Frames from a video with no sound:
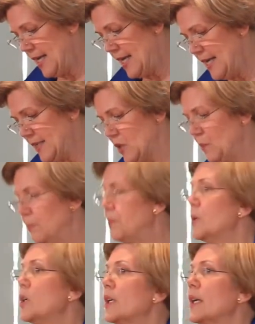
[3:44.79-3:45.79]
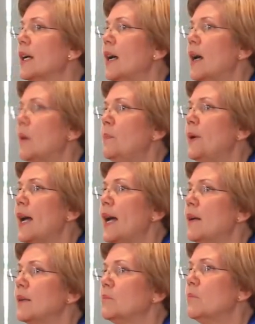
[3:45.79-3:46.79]
It's a book
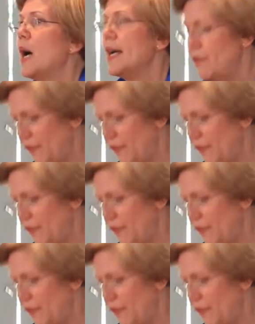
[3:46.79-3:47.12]
about my